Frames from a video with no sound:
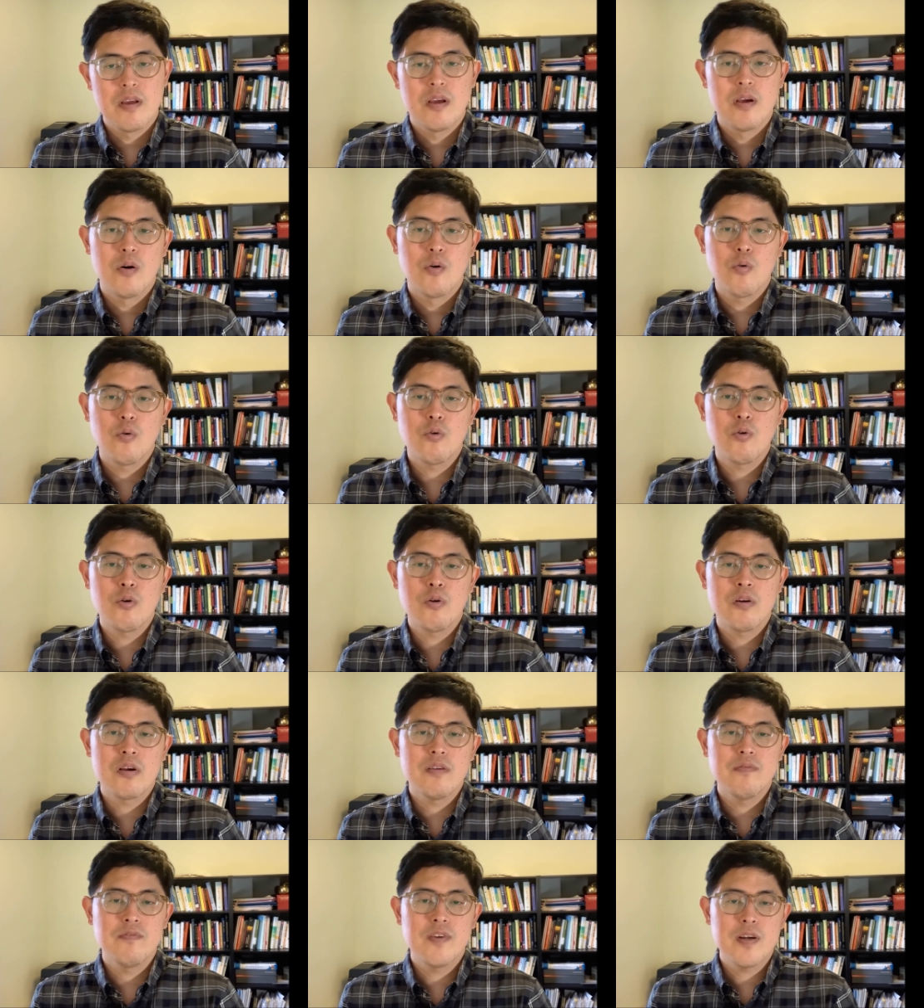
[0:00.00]
Or
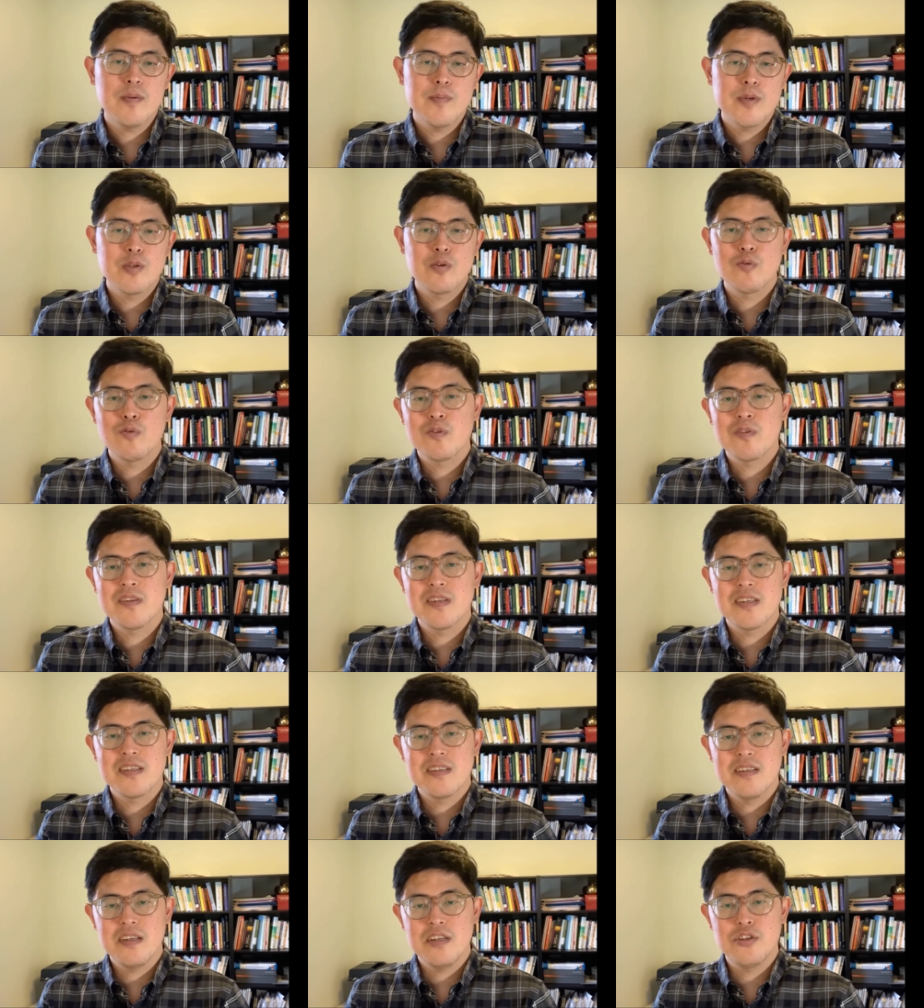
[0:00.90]
environmental
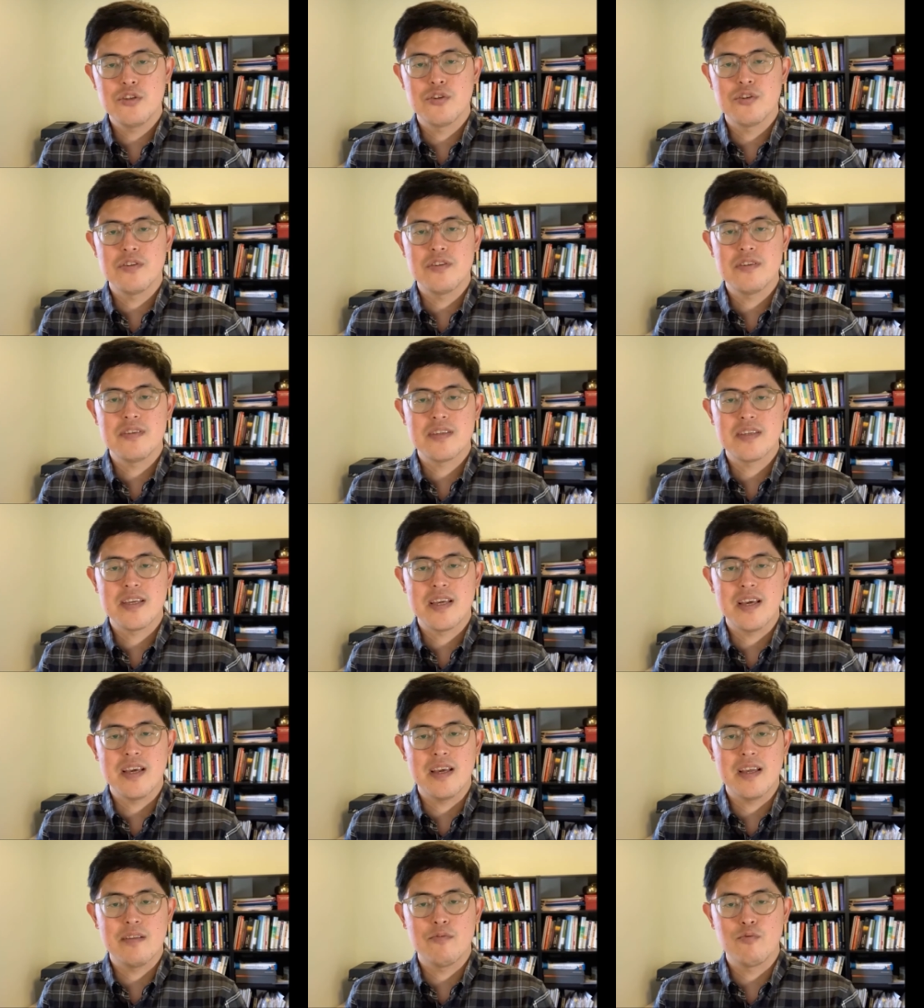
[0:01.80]
organizations
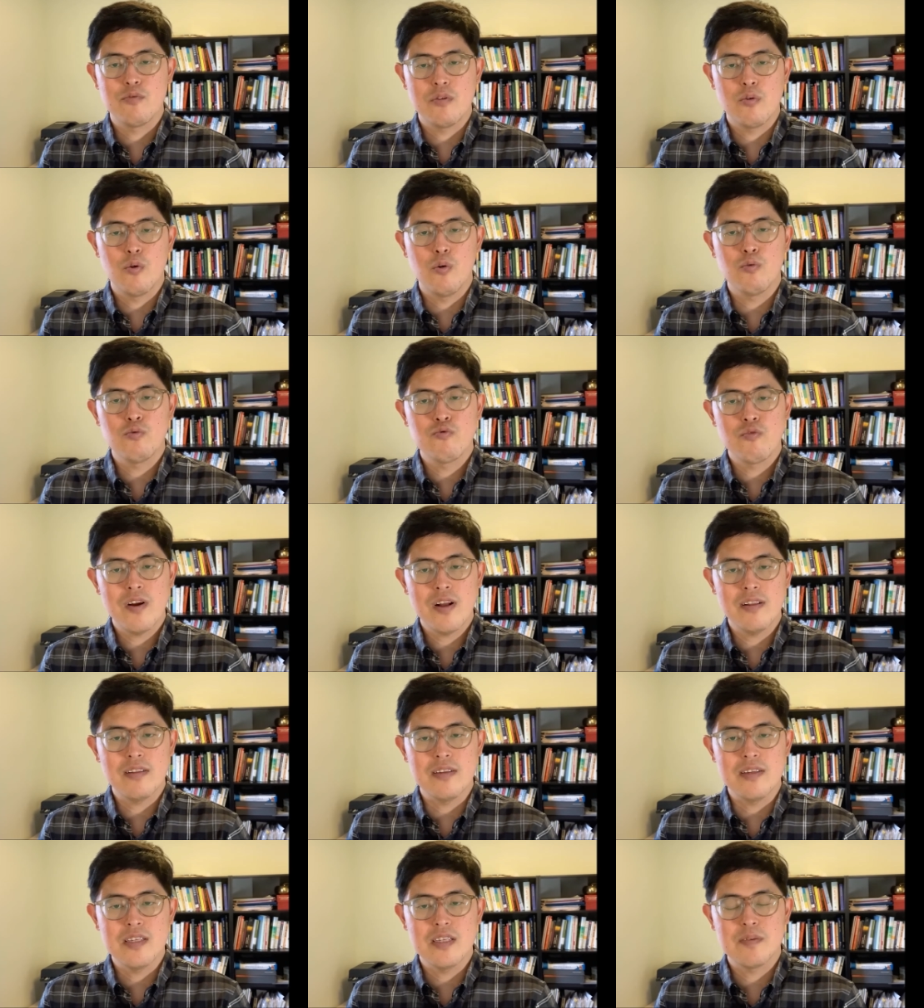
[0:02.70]
can hold
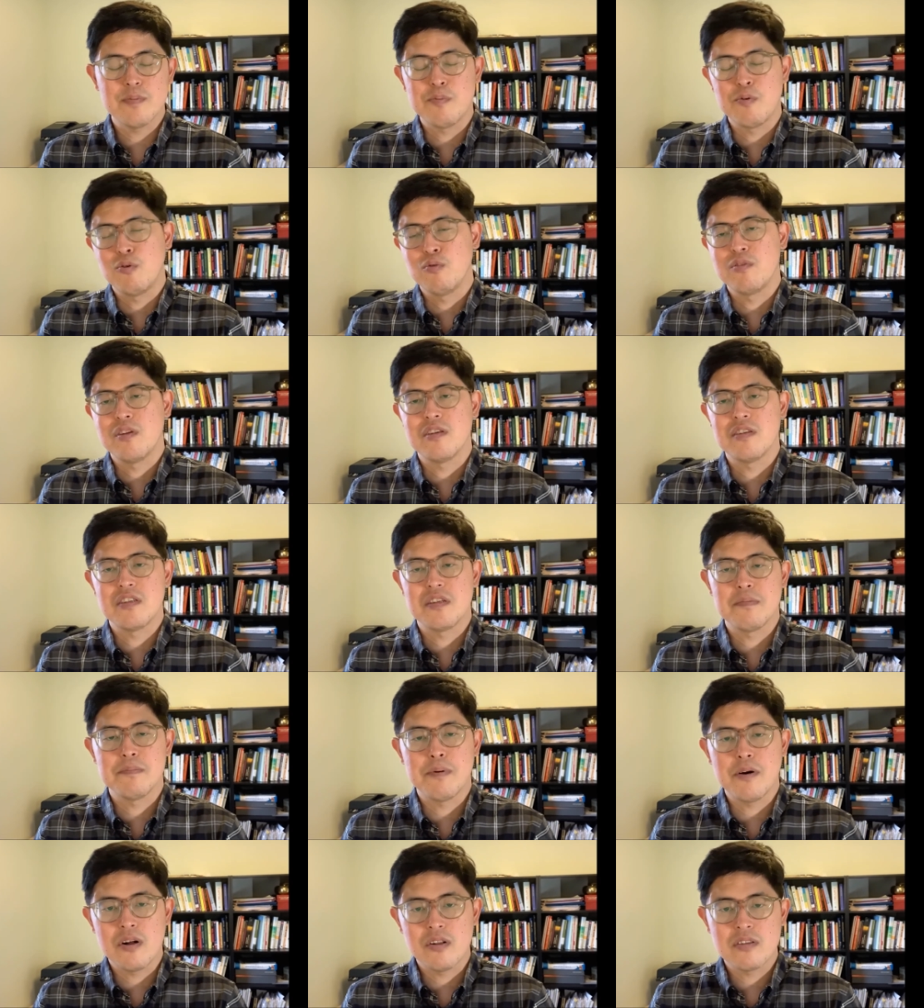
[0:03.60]
rallies protesting
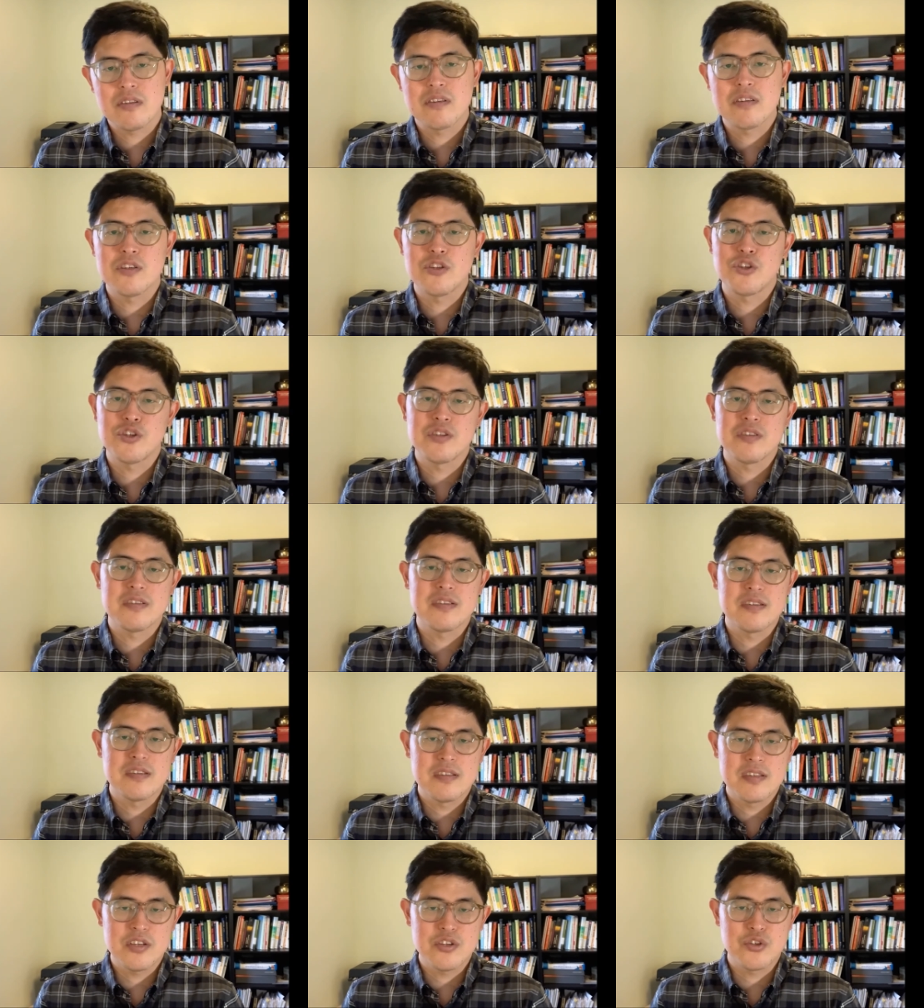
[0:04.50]
politicians'
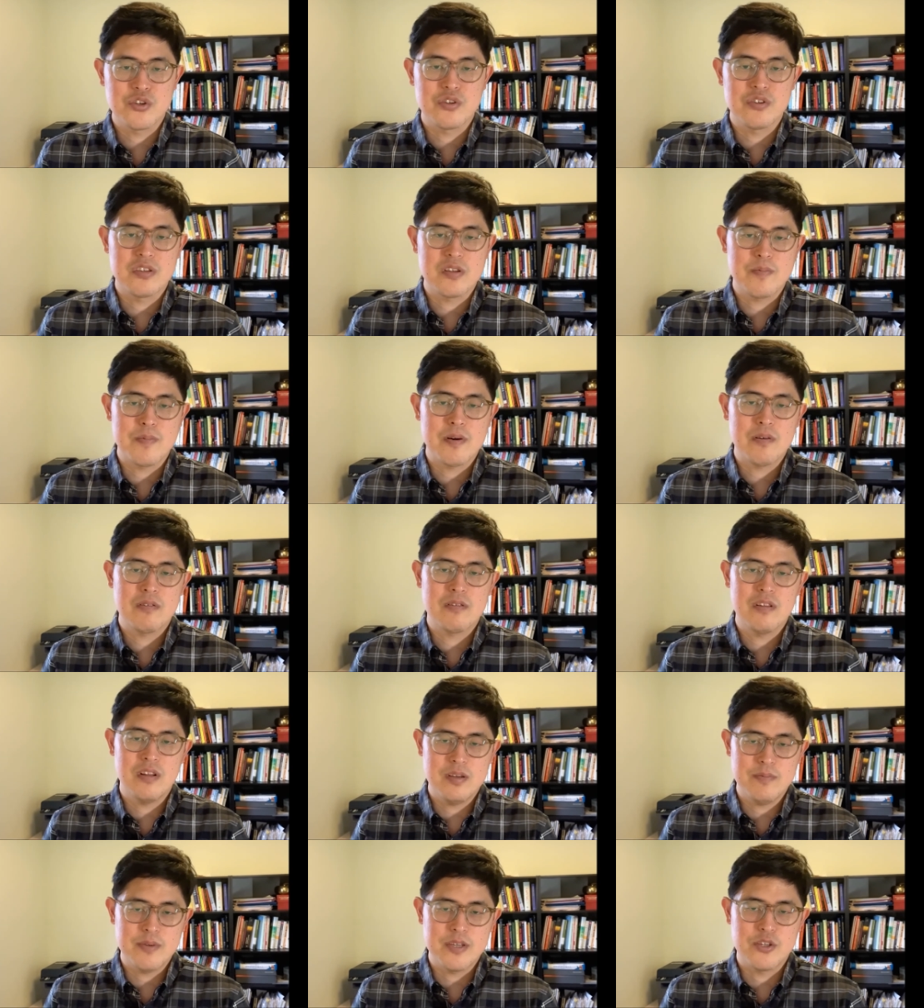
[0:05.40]
decisions about
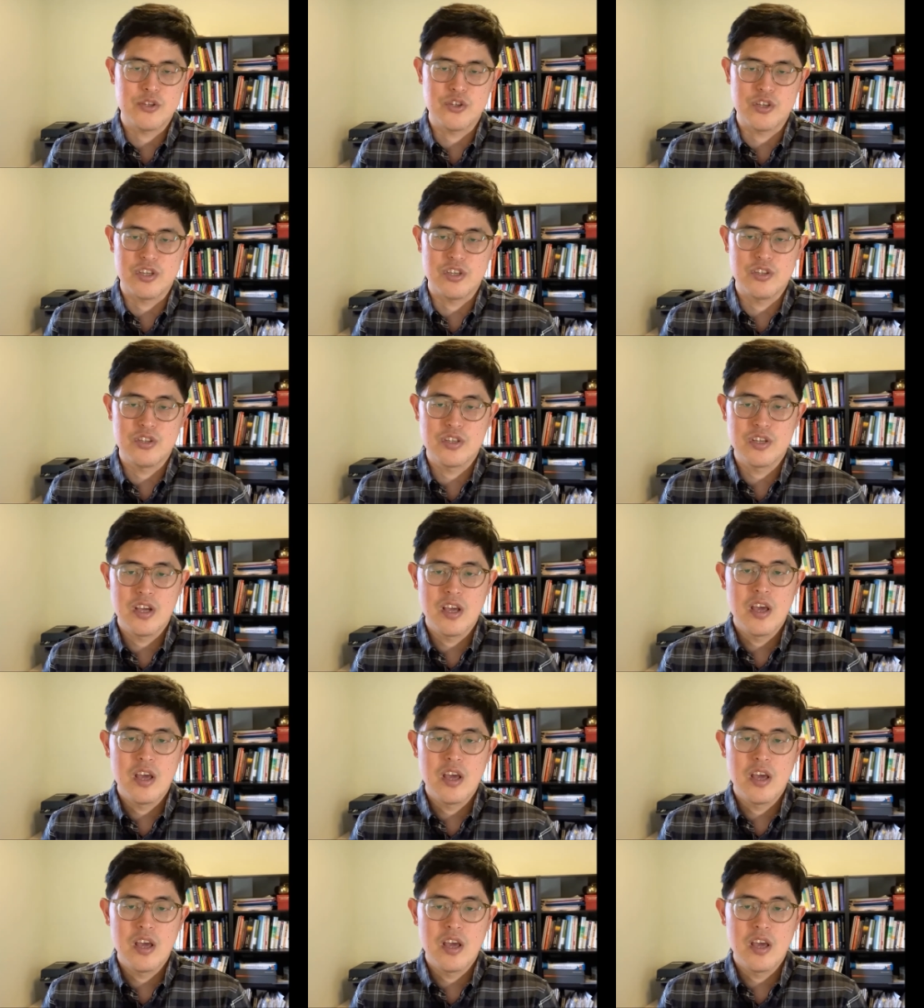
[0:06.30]
climate change,